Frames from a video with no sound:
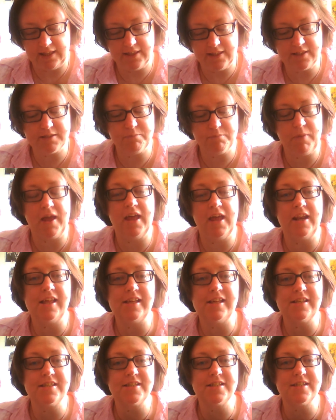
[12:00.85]
had this
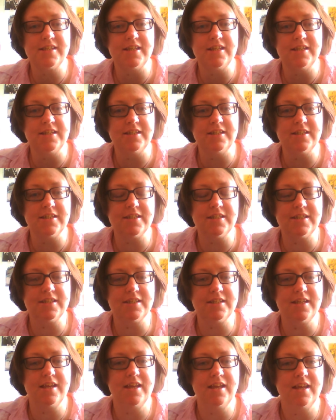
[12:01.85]
palette since
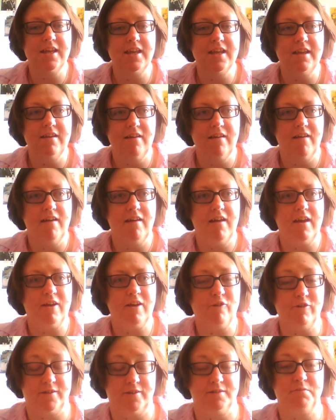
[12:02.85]

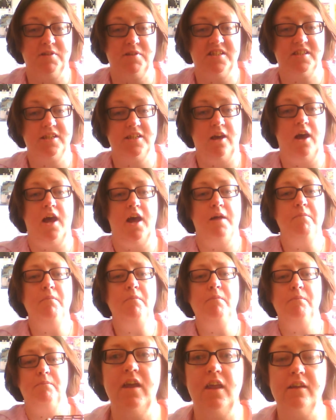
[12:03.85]
Christmas time
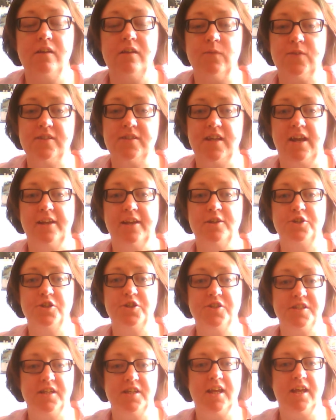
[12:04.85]
and I've started
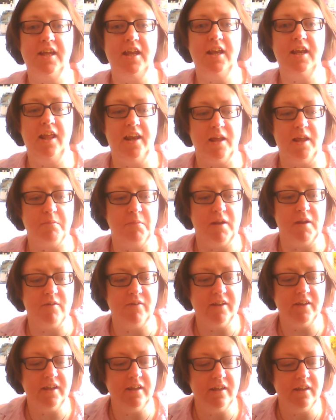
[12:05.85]
using it again and I'm
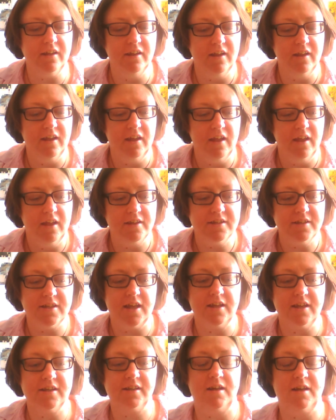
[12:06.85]
loving it.
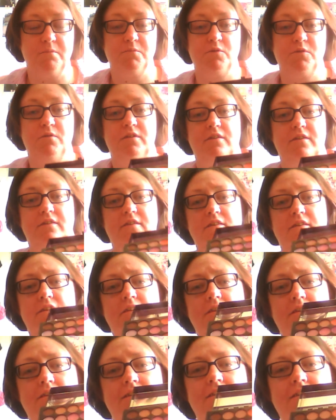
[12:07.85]
It comes with
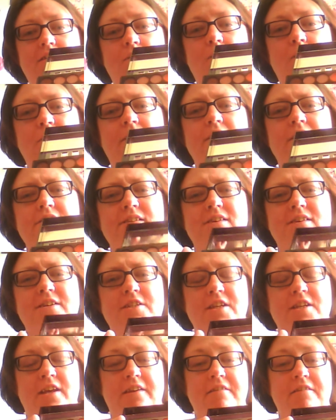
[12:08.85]
all those
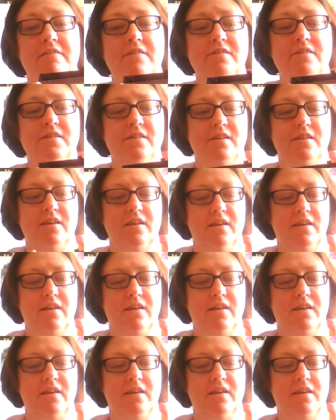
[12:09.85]
eyeshadows.